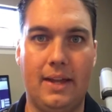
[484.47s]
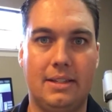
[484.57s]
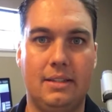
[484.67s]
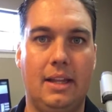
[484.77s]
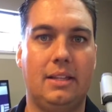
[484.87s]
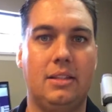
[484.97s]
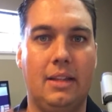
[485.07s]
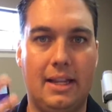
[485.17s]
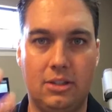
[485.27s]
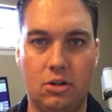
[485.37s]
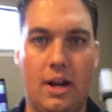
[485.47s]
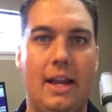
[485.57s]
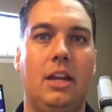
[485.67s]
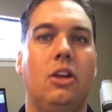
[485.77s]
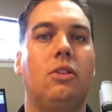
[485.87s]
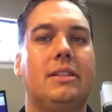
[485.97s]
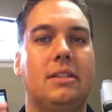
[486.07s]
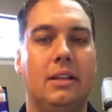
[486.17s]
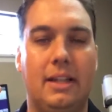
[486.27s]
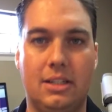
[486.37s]
That's great.
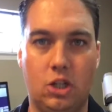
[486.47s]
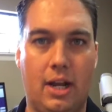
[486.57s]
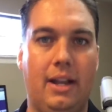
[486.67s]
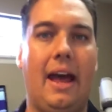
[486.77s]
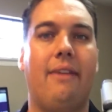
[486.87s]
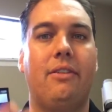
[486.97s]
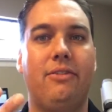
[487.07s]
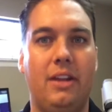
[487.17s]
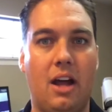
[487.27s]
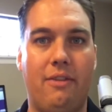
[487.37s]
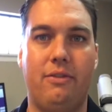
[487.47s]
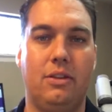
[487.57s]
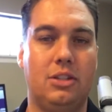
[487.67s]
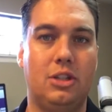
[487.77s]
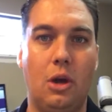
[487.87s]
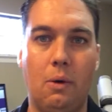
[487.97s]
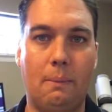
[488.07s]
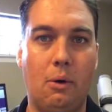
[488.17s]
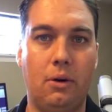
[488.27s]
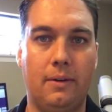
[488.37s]
Let's try to have her feed off of you. It's so
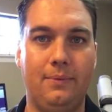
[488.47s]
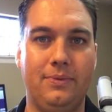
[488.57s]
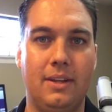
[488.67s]
important.